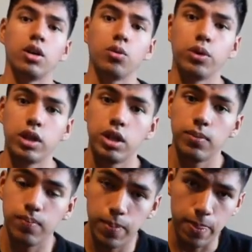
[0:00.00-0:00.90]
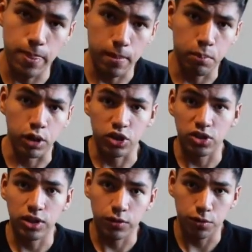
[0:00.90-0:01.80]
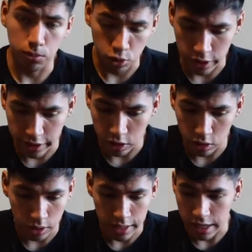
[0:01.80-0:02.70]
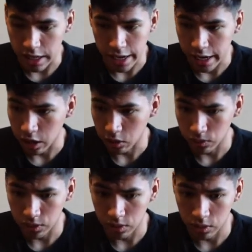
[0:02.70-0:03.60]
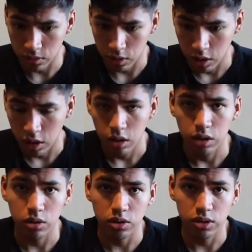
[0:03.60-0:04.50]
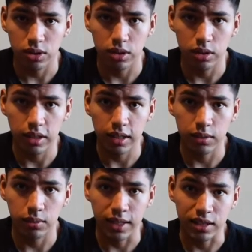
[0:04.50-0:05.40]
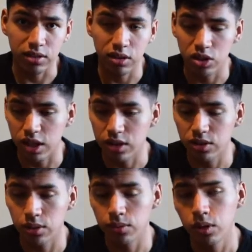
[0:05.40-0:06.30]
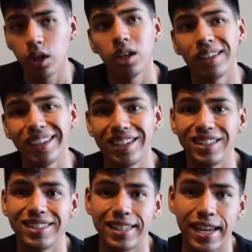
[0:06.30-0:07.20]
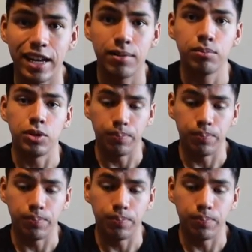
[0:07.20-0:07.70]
when purchasing from Grailed, and how to just lessen the chance of getting scammed.